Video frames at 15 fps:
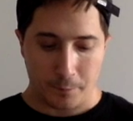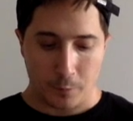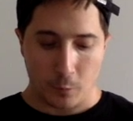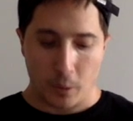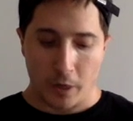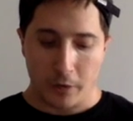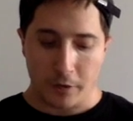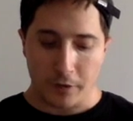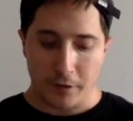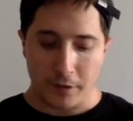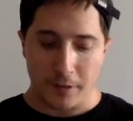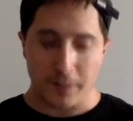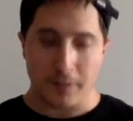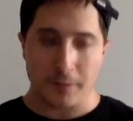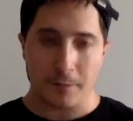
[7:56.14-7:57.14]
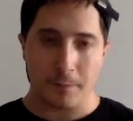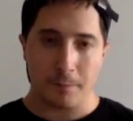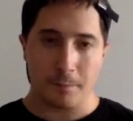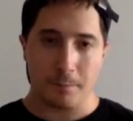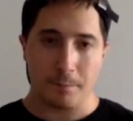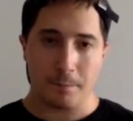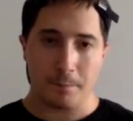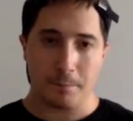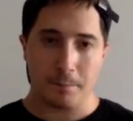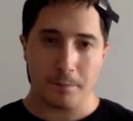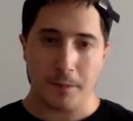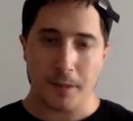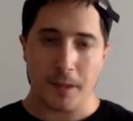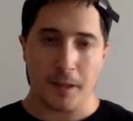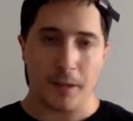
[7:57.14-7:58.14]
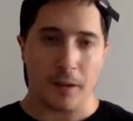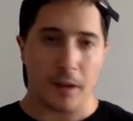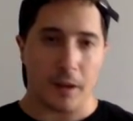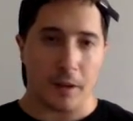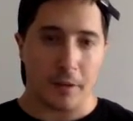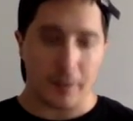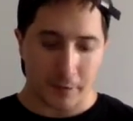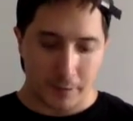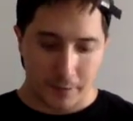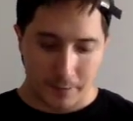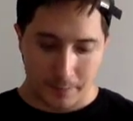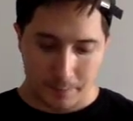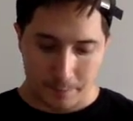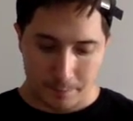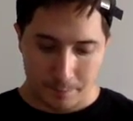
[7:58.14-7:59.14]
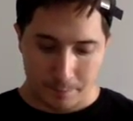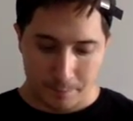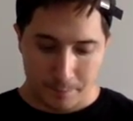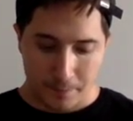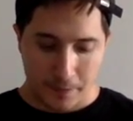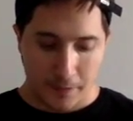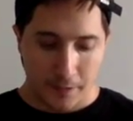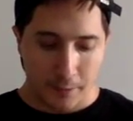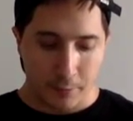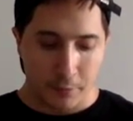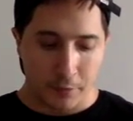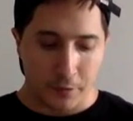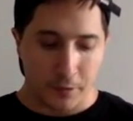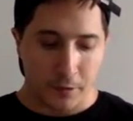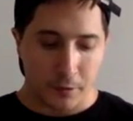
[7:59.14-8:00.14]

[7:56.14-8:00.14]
Washington and other levels of